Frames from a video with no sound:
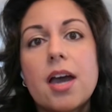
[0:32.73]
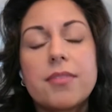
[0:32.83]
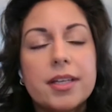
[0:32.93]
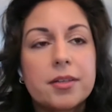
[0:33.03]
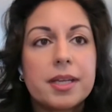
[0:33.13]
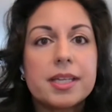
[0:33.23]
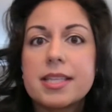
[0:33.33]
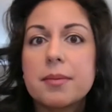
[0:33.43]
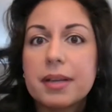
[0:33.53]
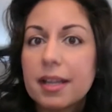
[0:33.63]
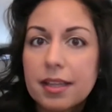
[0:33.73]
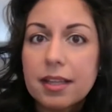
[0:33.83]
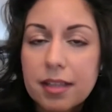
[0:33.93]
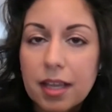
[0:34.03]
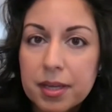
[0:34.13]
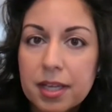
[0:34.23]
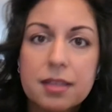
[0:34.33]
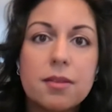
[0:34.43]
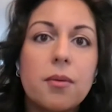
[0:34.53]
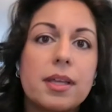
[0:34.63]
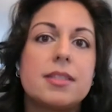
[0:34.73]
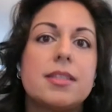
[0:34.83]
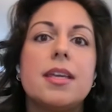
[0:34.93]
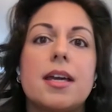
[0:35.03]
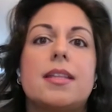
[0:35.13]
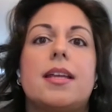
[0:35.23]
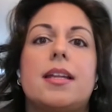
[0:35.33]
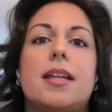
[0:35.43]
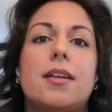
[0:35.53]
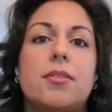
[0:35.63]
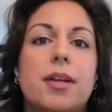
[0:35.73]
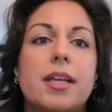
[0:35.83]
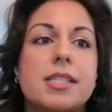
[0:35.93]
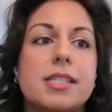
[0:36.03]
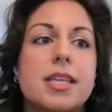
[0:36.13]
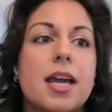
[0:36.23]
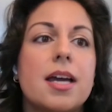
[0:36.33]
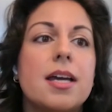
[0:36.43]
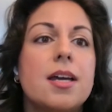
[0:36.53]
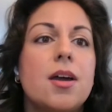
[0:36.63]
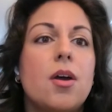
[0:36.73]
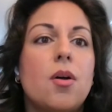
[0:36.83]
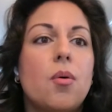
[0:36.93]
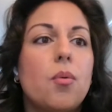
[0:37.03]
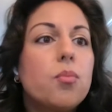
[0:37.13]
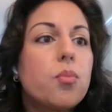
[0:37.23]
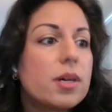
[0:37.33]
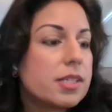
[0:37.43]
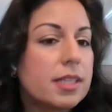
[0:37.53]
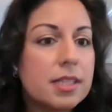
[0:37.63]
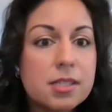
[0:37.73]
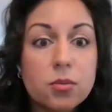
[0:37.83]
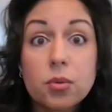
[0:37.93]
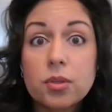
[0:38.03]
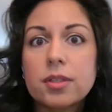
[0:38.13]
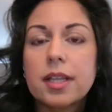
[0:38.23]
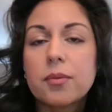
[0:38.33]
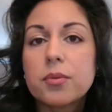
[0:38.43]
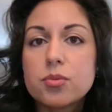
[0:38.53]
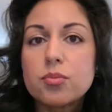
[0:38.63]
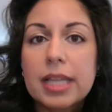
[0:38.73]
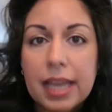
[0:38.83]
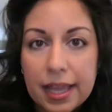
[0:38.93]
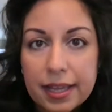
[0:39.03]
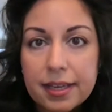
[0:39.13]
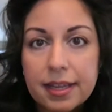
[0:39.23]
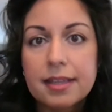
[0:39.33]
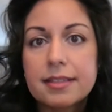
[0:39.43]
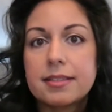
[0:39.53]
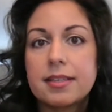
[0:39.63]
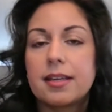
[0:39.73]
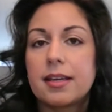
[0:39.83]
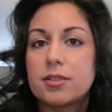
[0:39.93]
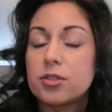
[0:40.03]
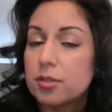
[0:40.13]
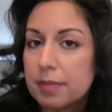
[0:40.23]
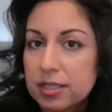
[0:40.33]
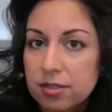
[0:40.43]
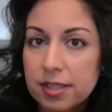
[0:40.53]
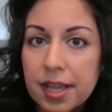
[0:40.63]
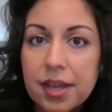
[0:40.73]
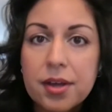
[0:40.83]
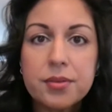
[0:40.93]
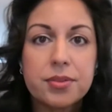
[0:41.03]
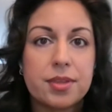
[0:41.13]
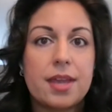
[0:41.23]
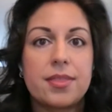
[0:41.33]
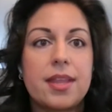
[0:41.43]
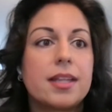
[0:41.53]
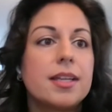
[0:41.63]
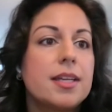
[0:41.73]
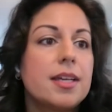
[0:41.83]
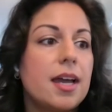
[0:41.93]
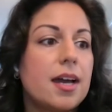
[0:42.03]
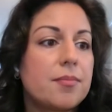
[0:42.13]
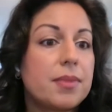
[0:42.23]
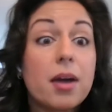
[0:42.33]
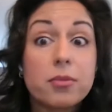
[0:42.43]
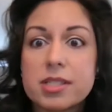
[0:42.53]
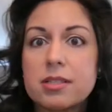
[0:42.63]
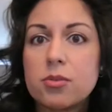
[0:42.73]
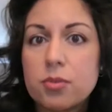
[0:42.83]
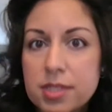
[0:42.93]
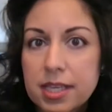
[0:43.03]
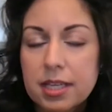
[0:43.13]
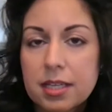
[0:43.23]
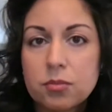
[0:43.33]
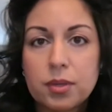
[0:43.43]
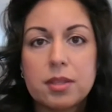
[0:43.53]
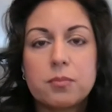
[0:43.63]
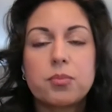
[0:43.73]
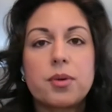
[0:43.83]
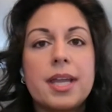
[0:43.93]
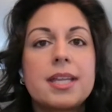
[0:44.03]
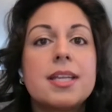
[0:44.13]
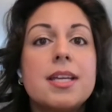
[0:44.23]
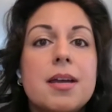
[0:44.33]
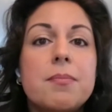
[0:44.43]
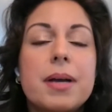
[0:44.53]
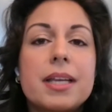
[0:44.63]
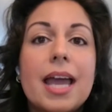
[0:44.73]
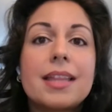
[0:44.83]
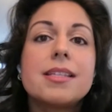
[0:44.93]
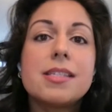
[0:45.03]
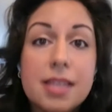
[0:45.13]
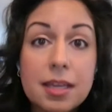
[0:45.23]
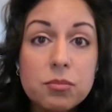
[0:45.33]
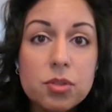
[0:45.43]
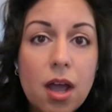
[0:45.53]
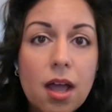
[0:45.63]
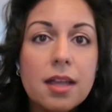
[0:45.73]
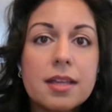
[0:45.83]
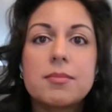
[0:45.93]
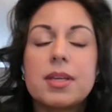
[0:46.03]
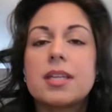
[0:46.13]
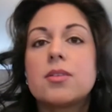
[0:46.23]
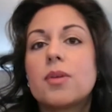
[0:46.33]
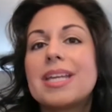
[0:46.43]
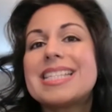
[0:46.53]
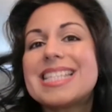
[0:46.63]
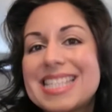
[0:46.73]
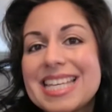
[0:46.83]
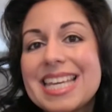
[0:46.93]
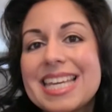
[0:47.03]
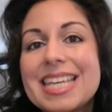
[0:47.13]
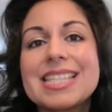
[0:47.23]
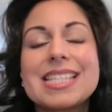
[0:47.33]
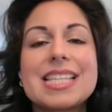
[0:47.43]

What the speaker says: anorexia. But at that time, I had no idea that anorexia was a disorder that was related to mental health, and that that was associated with the brain. But at the same time, in grade 6,